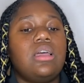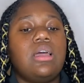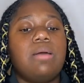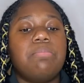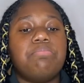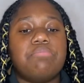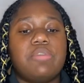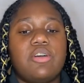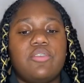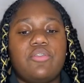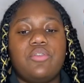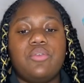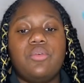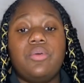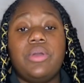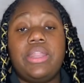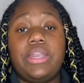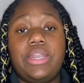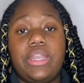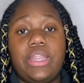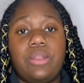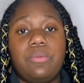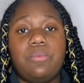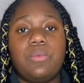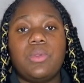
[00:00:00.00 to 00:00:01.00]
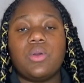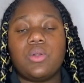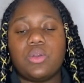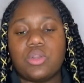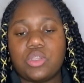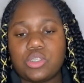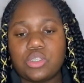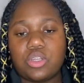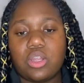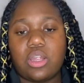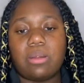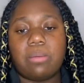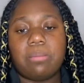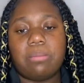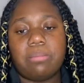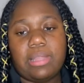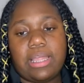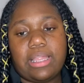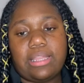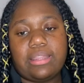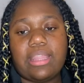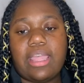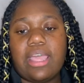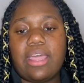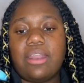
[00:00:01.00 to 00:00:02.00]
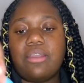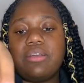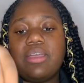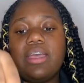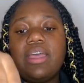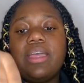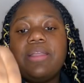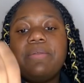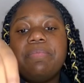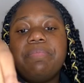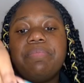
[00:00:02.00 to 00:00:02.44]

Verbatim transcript: my food and then we're gonna start like that, okay?